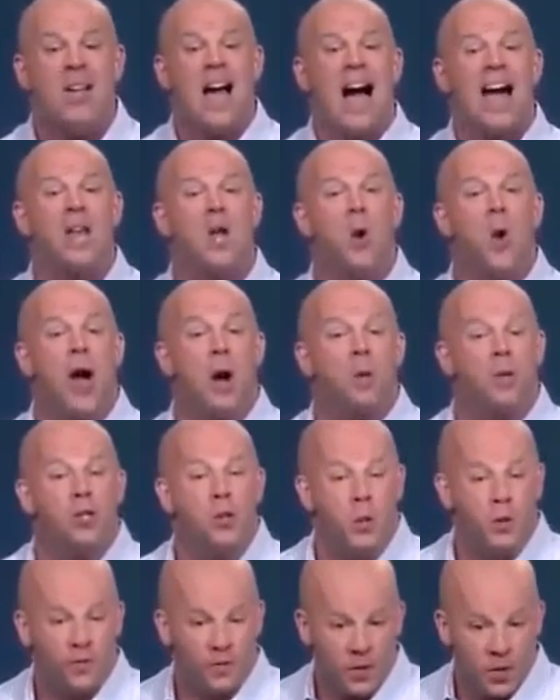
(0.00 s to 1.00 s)
I know I would
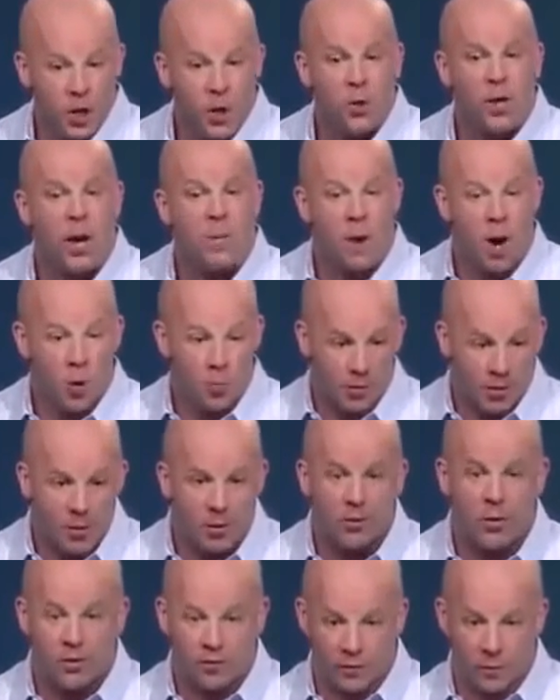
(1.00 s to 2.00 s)
do it for you, and I'm hoping
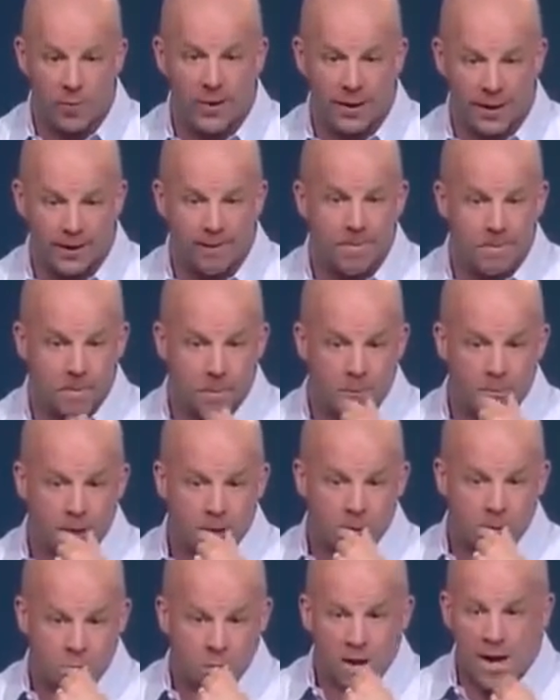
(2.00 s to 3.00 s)
you'll do it for me.
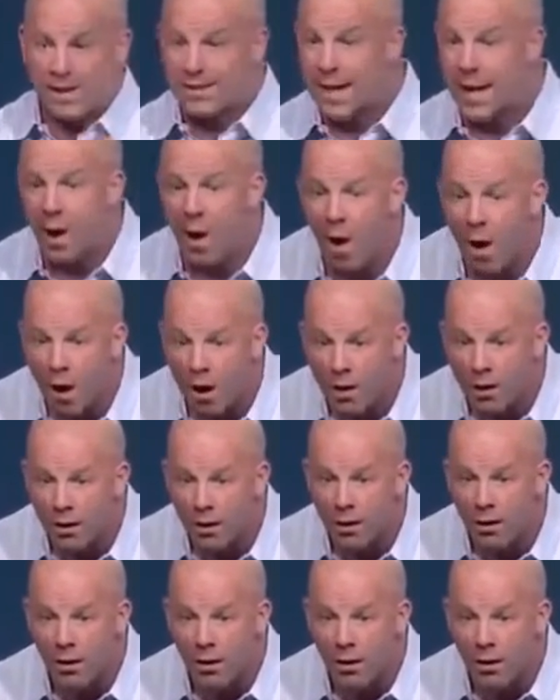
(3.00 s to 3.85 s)
Is that hard?